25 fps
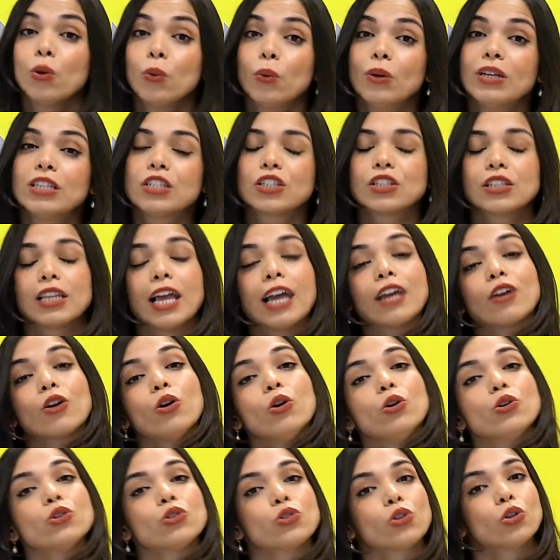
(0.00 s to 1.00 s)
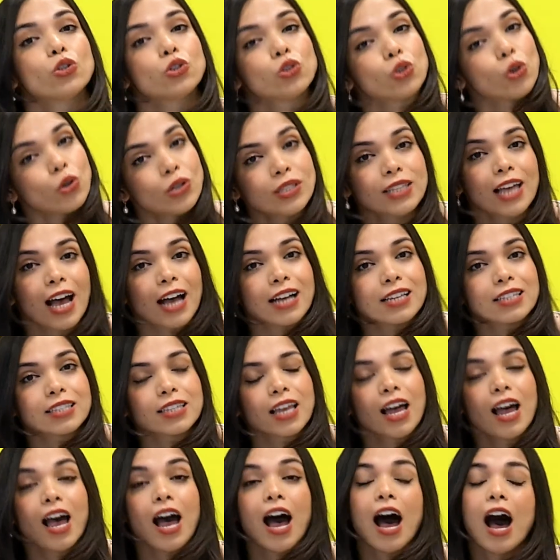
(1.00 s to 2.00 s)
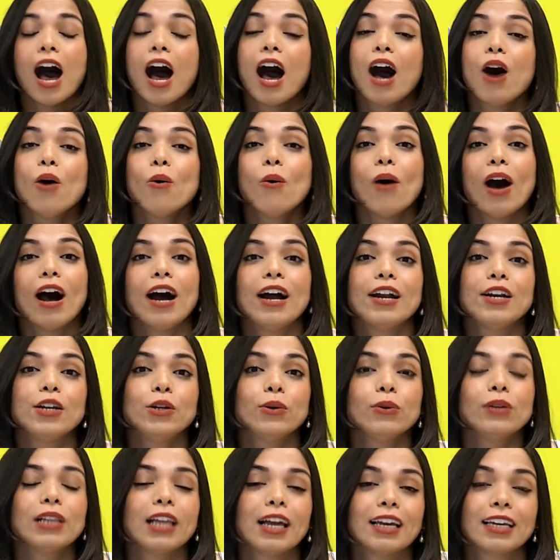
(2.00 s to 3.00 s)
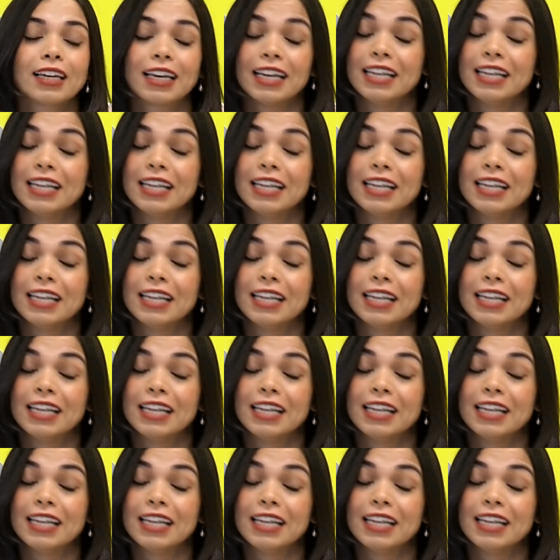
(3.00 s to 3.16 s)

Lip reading: which also shows us how are you